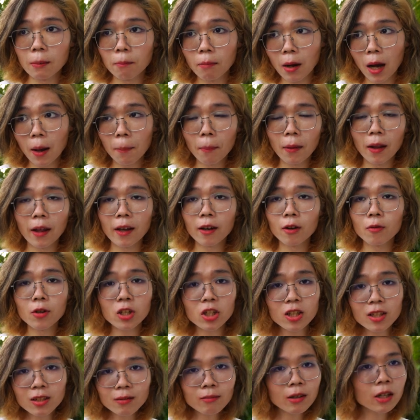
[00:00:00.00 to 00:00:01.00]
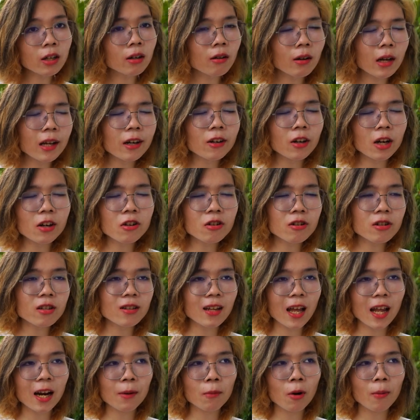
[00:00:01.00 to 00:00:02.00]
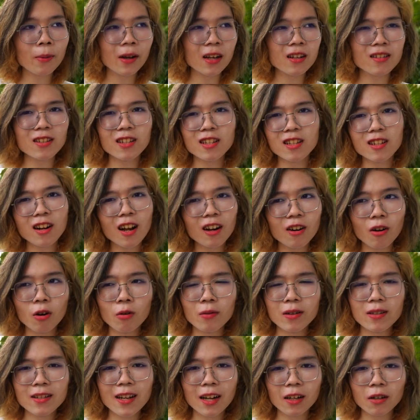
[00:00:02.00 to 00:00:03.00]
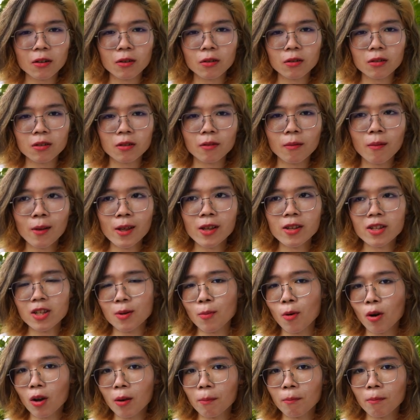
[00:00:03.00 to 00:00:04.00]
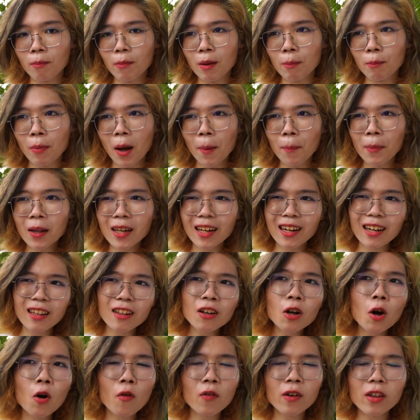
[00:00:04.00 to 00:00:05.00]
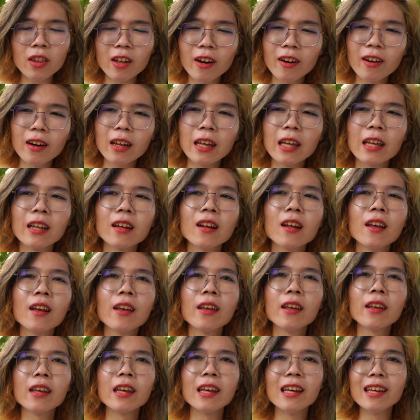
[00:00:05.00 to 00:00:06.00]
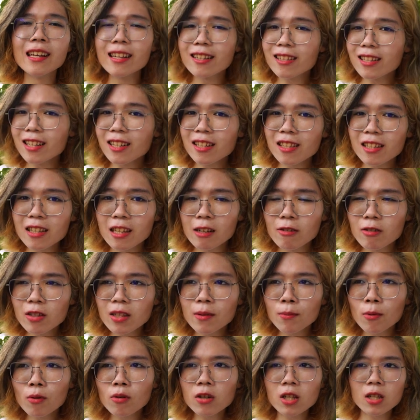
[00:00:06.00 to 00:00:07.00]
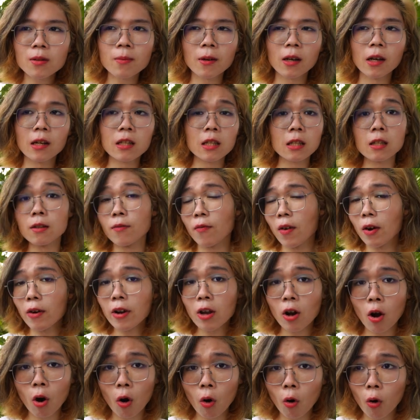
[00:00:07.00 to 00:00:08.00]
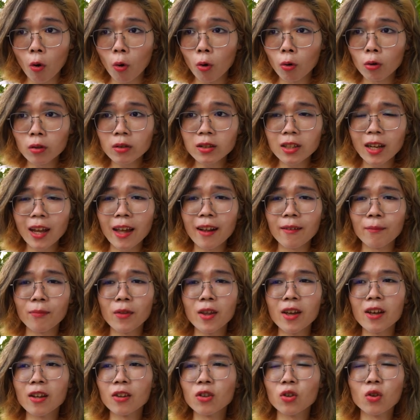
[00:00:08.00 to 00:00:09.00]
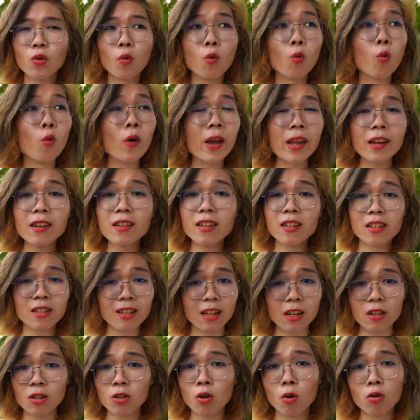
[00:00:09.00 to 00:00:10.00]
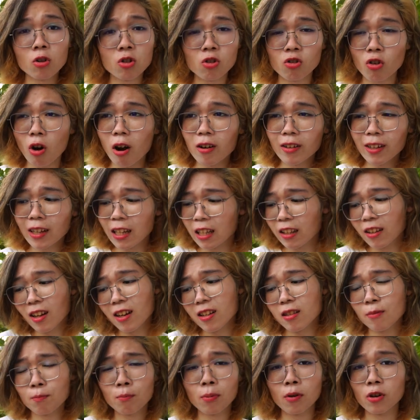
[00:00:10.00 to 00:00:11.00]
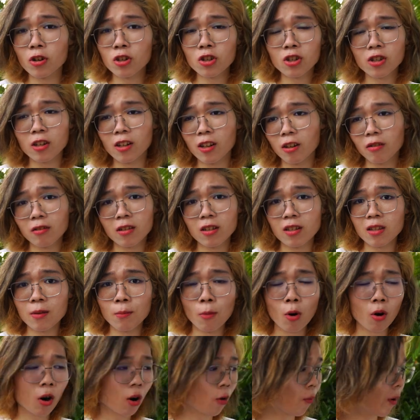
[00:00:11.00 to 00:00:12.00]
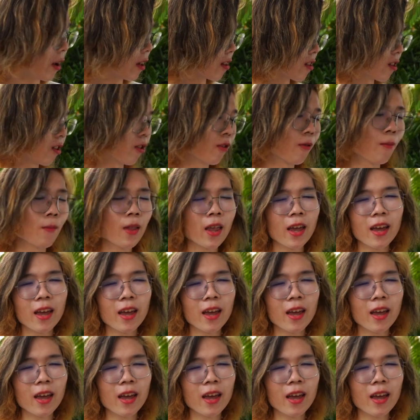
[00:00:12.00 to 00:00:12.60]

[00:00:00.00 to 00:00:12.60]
in public, which is you know understandable because it's not always that cool to smoke in public. And I think over there it is excusable just because it's very cold and the wind is like so strong that it does push, you know, the smoke away. So